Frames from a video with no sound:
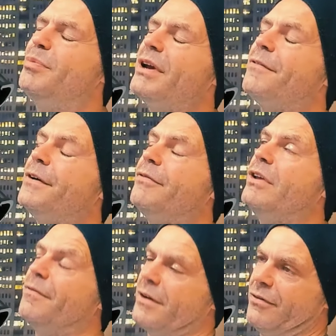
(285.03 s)

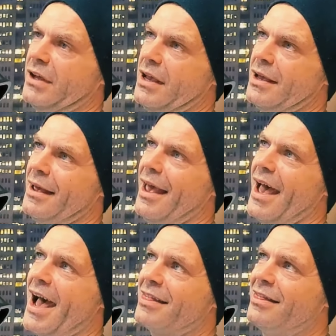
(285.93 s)
50-50.
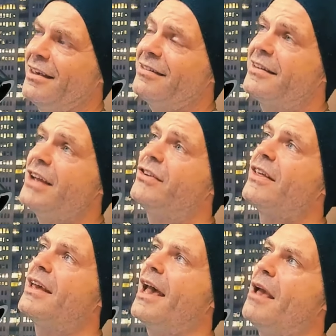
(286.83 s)
At this stage of the
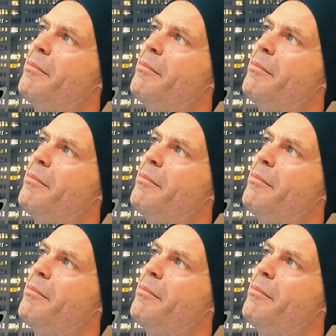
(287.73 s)
game,